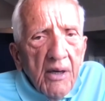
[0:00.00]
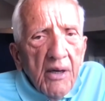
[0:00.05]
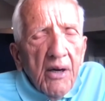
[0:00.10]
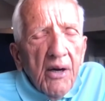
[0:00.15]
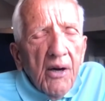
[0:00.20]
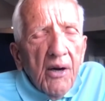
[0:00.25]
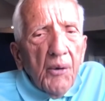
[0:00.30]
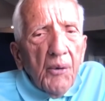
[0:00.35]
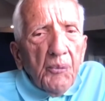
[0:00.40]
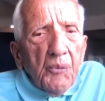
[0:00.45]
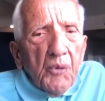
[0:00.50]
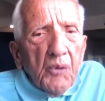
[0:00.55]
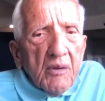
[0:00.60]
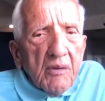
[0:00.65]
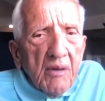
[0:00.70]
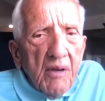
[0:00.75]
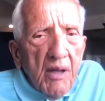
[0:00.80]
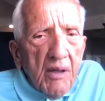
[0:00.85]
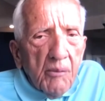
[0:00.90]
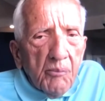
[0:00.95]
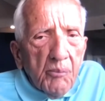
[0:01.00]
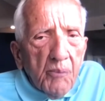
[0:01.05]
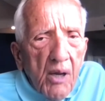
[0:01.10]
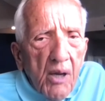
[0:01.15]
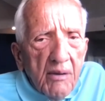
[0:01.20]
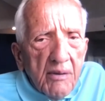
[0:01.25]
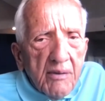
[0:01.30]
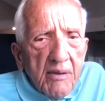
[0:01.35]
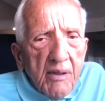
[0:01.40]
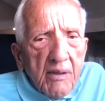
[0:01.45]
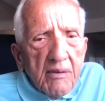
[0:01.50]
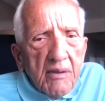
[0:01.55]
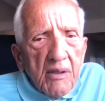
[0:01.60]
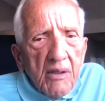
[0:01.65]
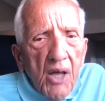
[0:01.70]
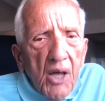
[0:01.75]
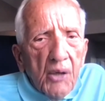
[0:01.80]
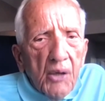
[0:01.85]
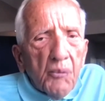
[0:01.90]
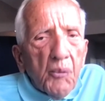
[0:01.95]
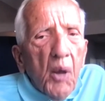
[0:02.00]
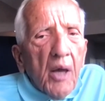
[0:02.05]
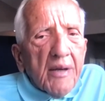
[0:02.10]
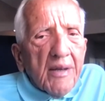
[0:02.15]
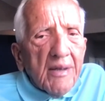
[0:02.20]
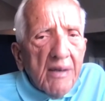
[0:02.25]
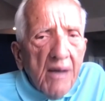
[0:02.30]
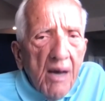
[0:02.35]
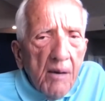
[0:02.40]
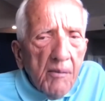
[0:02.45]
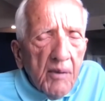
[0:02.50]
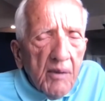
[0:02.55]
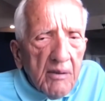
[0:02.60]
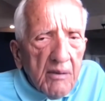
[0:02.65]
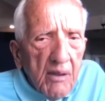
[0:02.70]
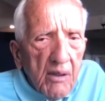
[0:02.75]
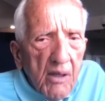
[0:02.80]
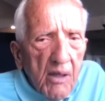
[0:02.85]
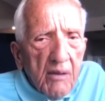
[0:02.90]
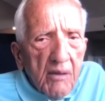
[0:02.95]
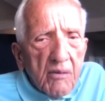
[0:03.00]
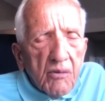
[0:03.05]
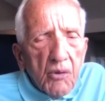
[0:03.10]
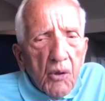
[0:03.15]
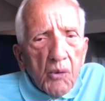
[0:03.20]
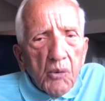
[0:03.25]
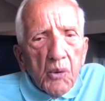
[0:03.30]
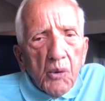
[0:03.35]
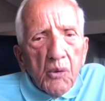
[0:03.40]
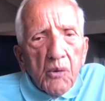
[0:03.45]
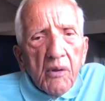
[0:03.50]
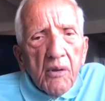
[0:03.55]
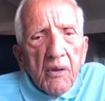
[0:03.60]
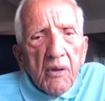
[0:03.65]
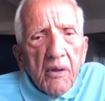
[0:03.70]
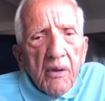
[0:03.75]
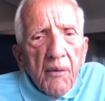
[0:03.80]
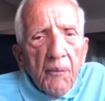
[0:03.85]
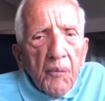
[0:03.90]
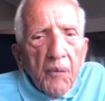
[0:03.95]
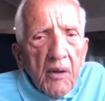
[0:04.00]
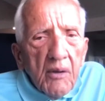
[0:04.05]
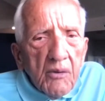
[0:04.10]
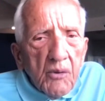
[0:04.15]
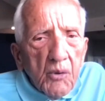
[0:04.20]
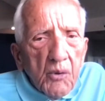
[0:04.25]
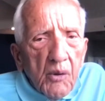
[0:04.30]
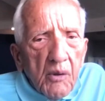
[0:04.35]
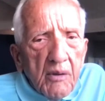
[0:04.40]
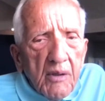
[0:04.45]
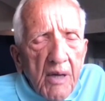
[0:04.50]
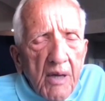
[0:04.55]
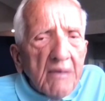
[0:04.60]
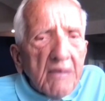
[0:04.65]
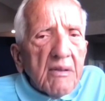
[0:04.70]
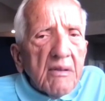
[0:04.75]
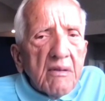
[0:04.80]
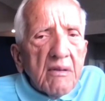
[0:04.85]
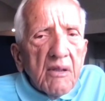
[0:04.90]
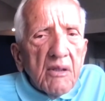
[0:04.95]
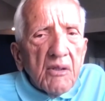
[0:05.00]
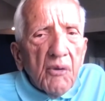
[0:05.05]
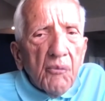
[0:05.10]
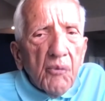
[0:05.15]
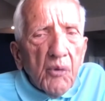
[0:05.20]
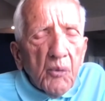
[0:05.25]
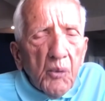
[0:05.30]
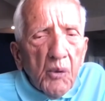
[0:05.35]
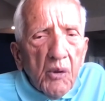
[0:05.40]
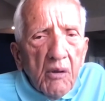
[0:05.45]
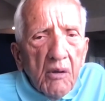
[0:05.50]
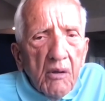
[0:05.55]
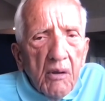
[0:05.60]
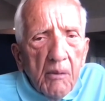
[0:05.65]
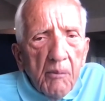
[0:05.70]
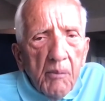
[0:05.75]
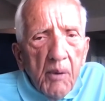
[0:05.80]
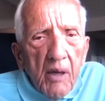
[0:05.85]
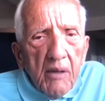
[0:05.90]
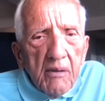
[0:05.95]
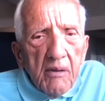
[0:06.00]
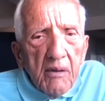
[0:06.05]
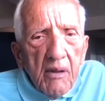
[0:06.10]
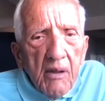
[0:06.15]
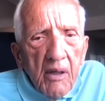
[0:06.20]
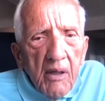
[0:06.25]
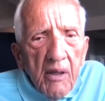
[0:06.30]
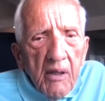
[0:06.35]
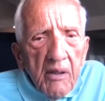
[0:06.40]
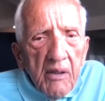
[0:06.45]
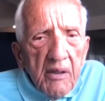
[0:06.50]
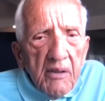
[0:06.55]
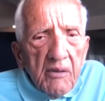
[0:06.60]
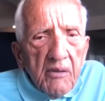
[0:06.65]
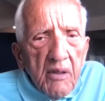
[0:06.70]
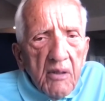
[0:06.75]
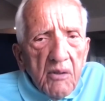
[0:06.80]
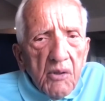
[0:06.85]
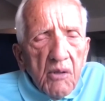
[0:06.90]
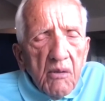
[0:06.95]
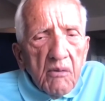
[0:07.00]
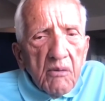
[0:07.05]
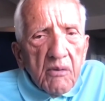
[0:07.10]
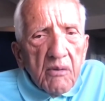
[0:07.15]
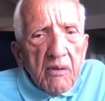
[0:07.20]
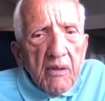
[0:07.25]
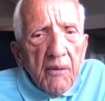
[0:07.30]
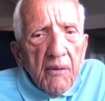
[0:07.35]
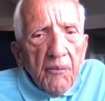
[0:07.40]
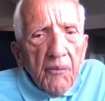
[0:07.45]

There's a lot of politics, a lot of economics, a lot of social sort of consciousness, if you will, about these issues.